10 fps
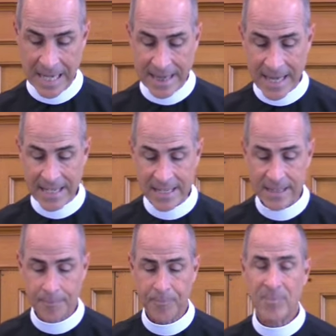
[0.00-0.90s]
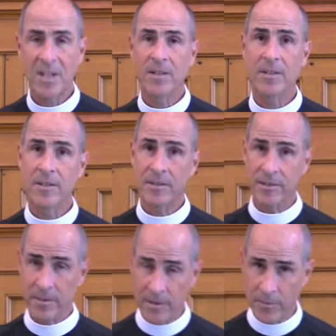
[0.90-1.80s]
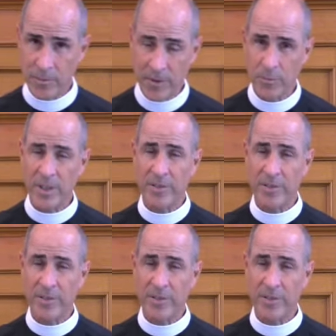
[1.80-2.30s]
That is, the real